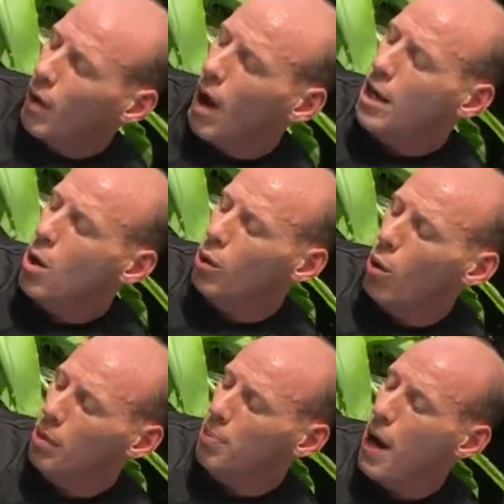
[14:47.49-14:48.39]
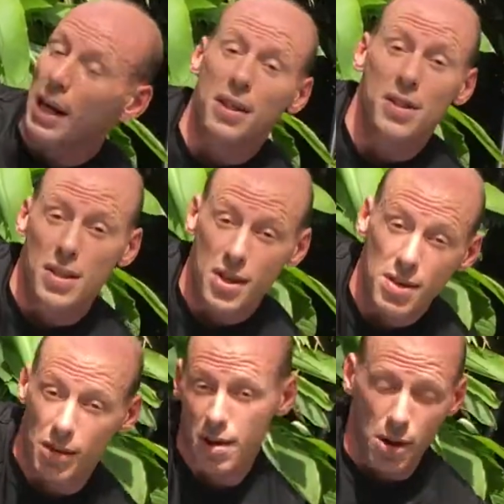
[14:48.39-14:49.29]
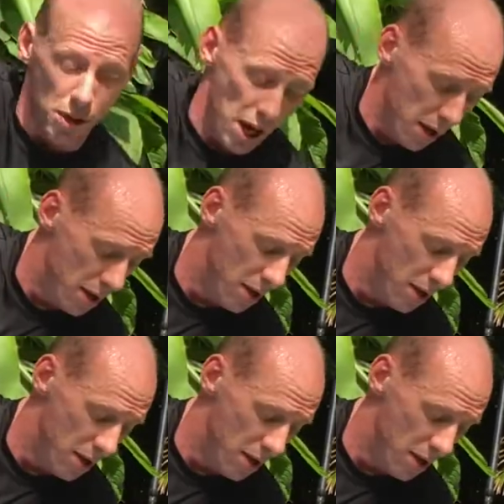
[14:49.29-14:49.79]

I don't normally practice these either. Okay.